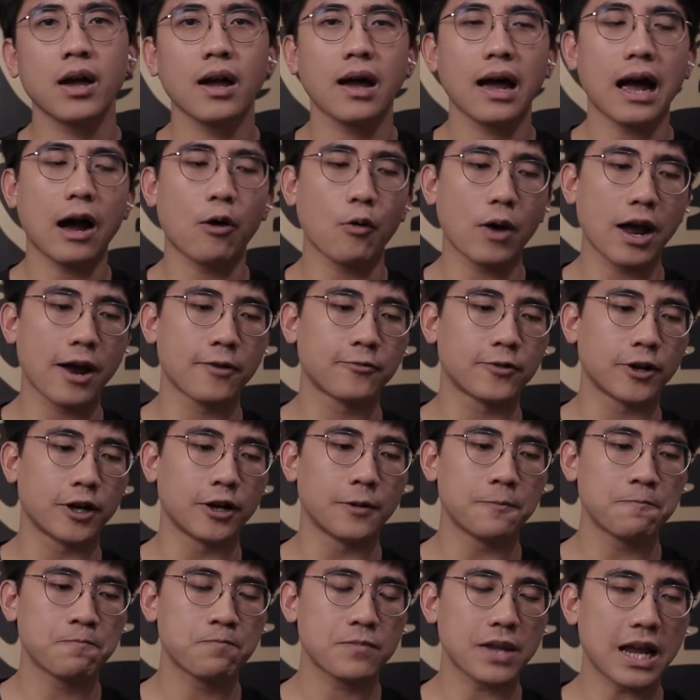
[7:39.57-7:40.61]

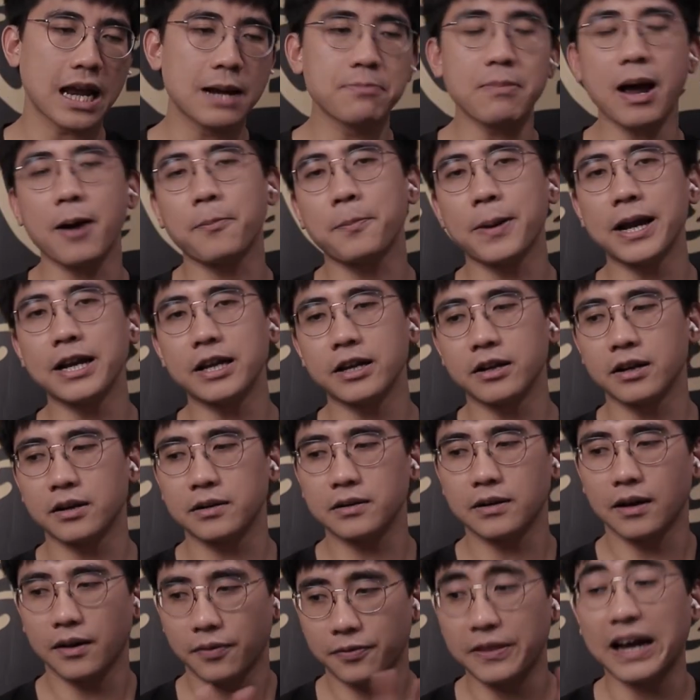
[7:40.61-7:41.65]
However, in my opinion,
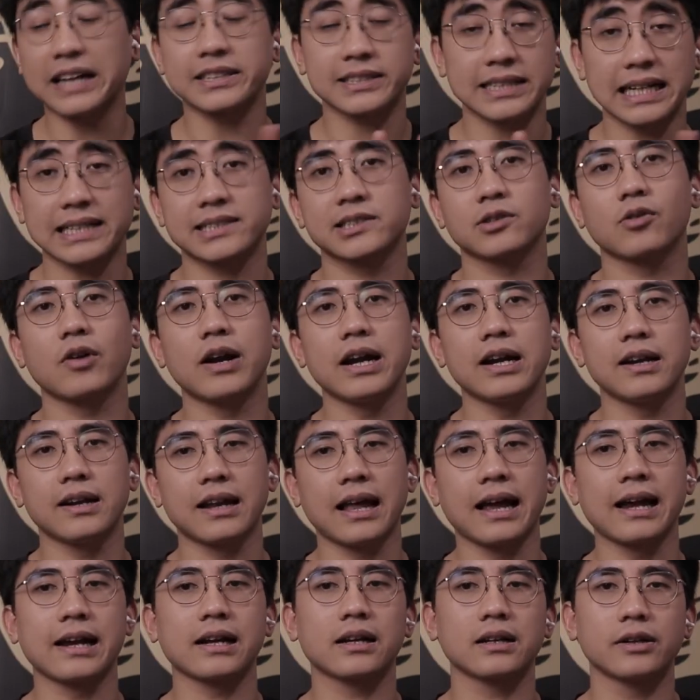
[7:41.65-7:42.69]
that's great.
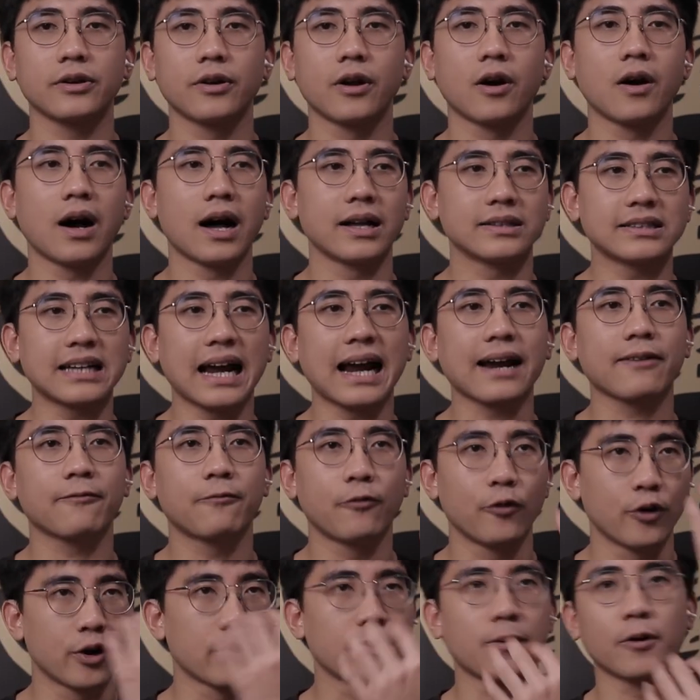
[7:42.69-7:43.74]
Like, you know, attack
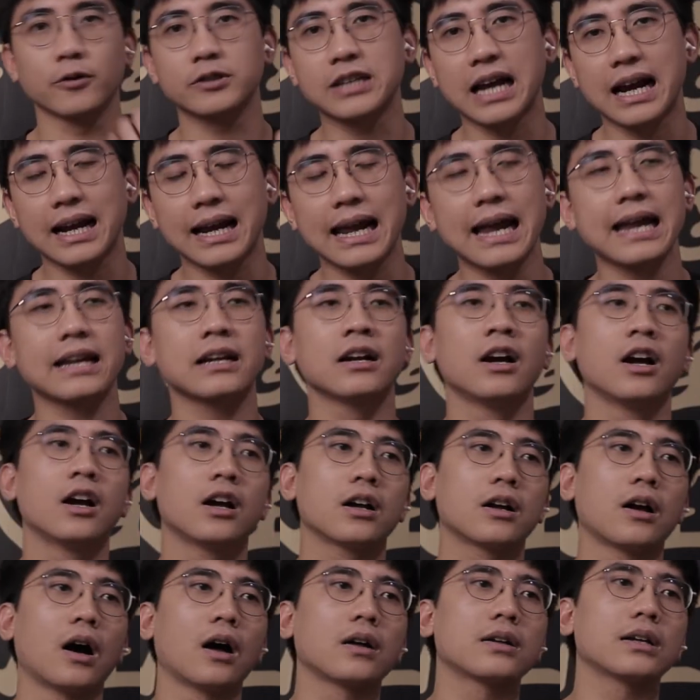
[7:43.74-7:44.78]
vulnerable target,
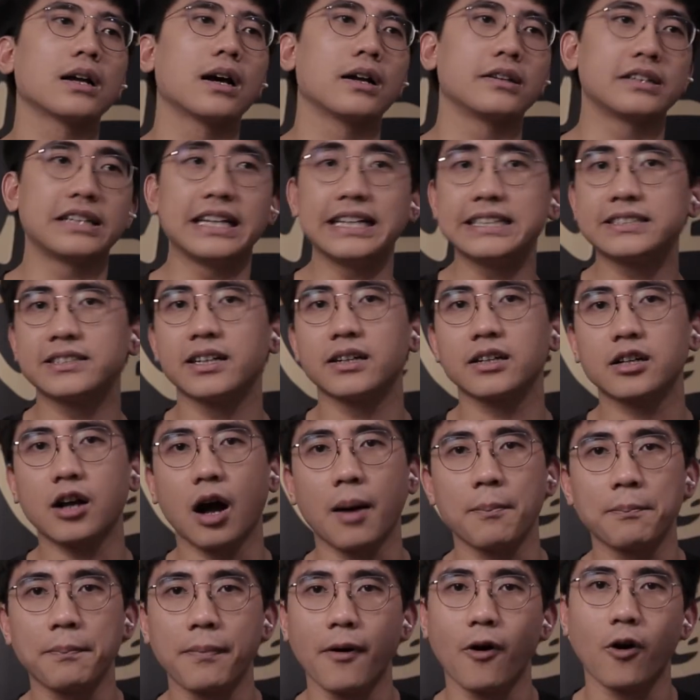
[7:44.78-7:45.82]
got a decent
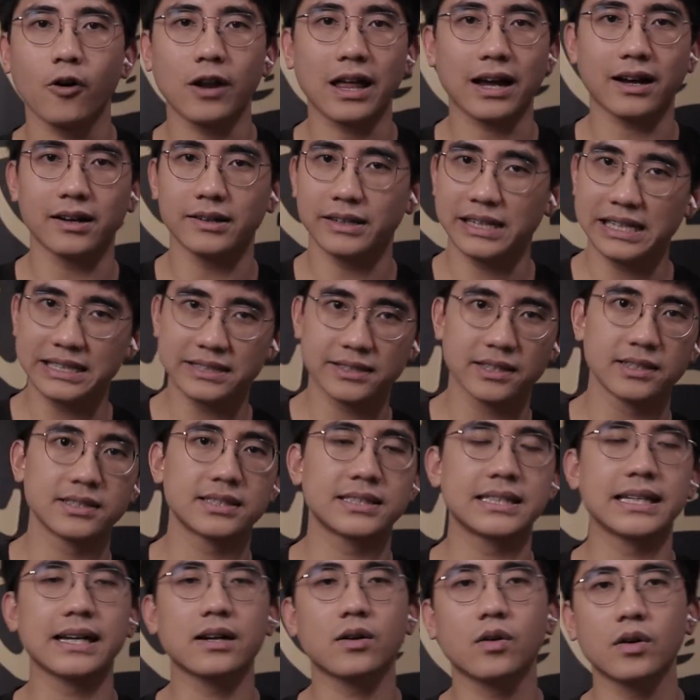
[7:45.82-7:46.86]
combo, like a decent
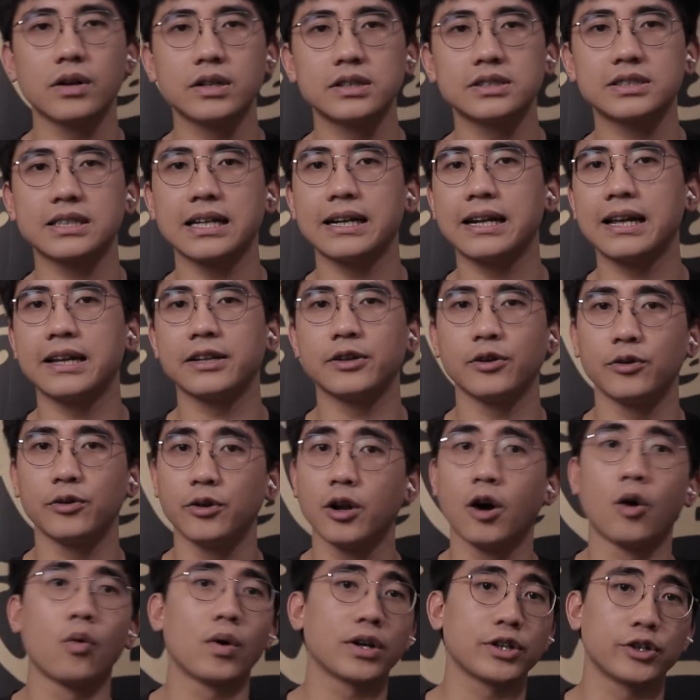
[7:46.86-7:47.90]
sequence, and then you
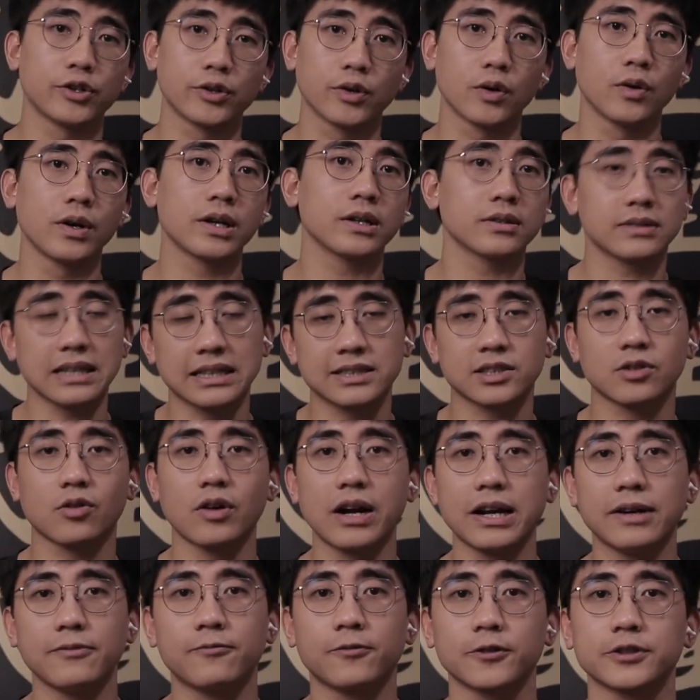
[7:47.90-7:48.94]
know what you're doing. That's
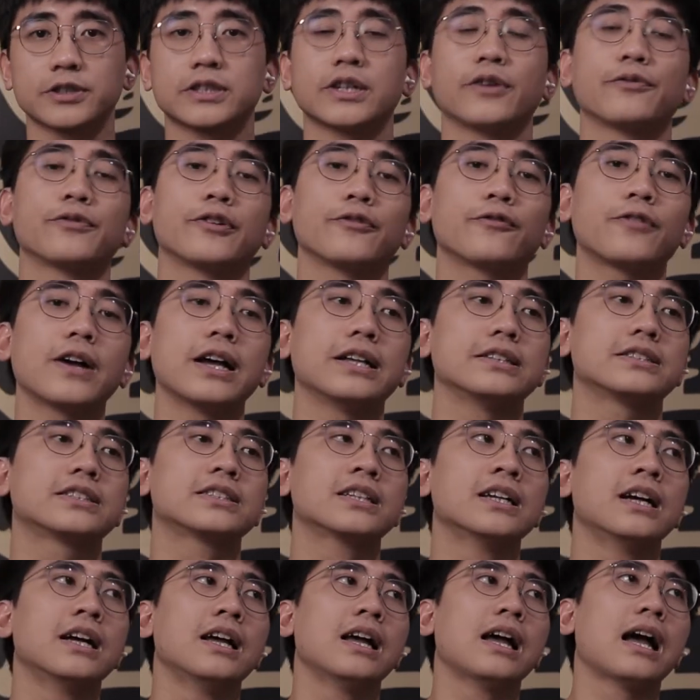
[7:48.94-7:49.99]
great for self-defense.
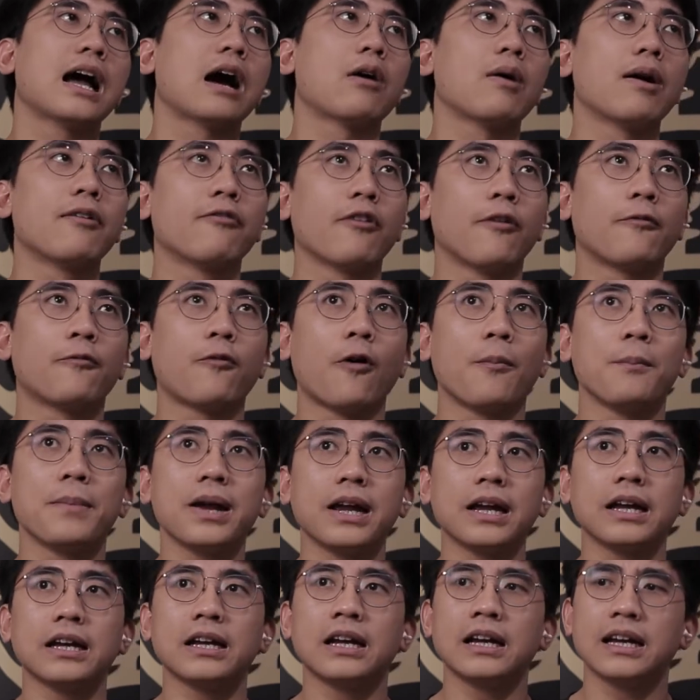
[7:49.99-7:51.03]
However, for
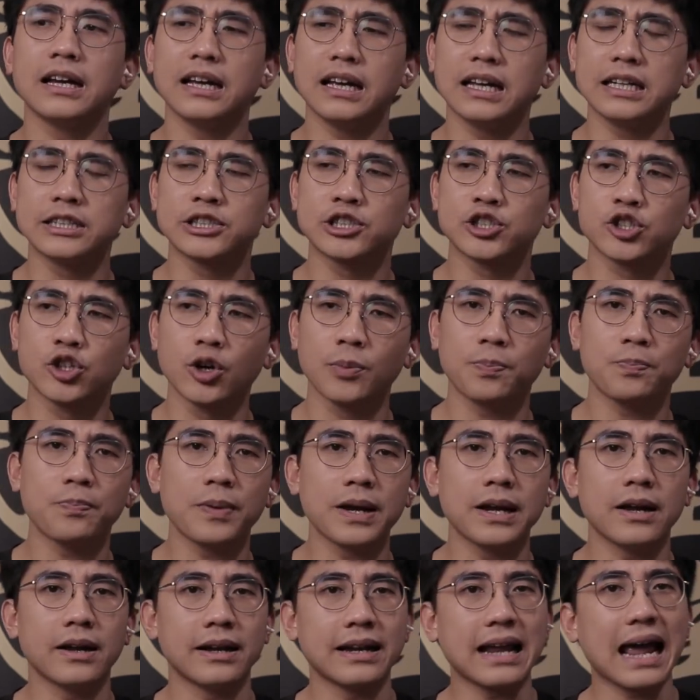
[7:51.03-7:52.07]
me, it should
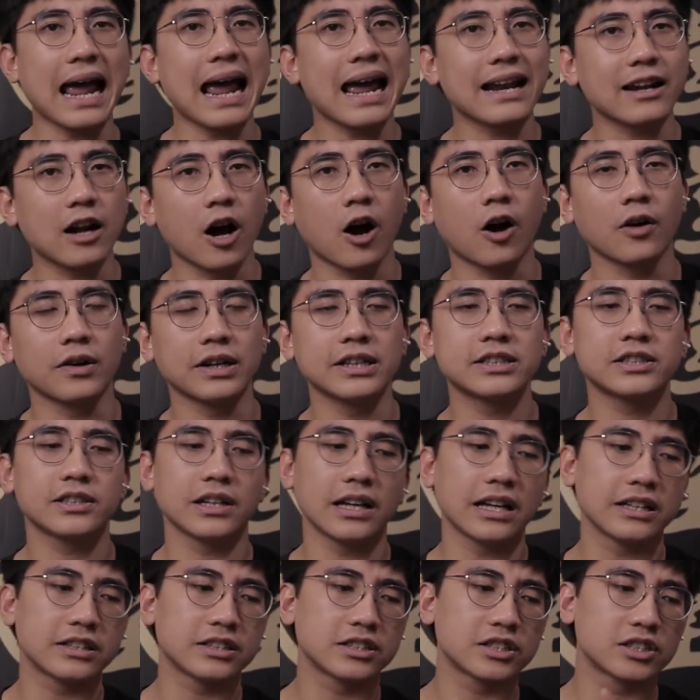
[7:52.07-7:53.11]
be an add-on.
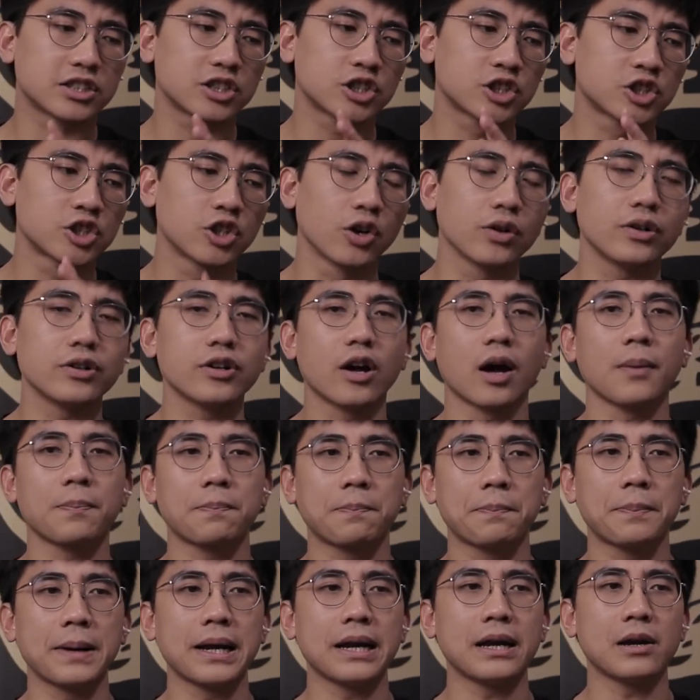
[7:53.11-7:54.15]
It should
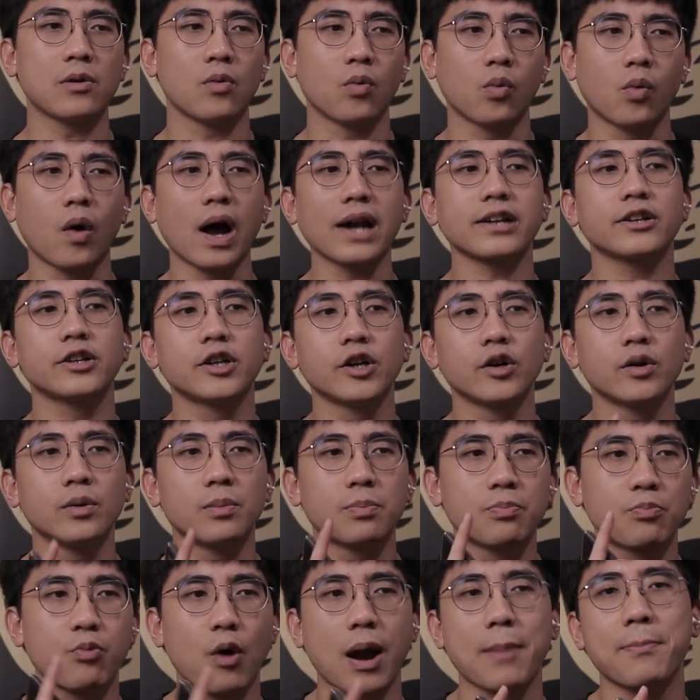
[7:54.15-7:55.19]
not be what you
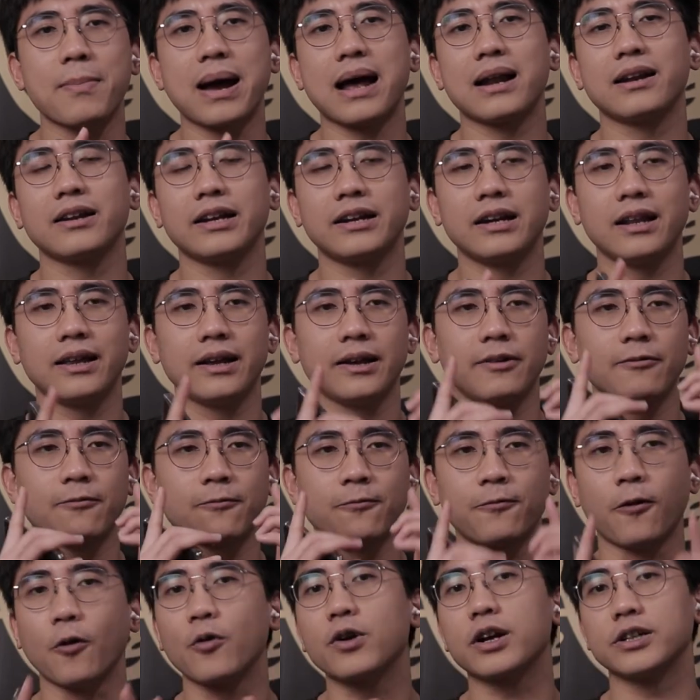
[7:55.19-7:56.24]
primarily
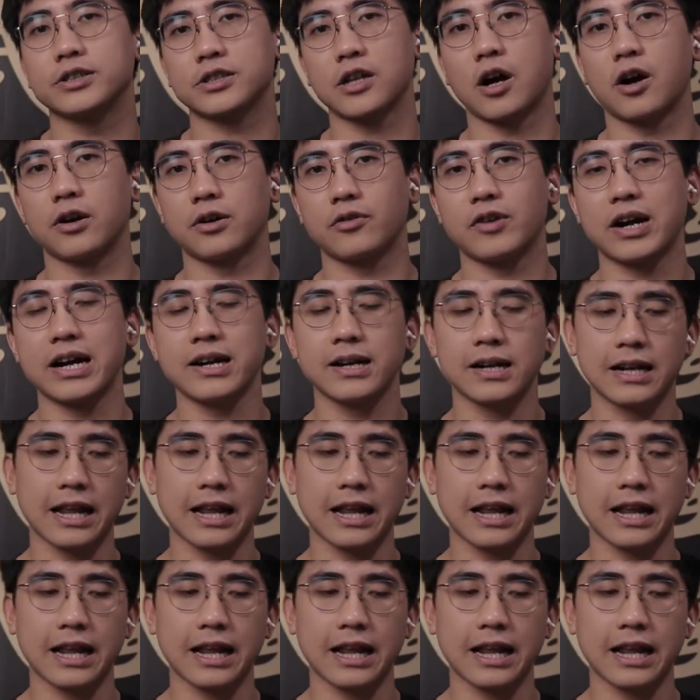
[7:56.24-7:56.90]
focus on, right?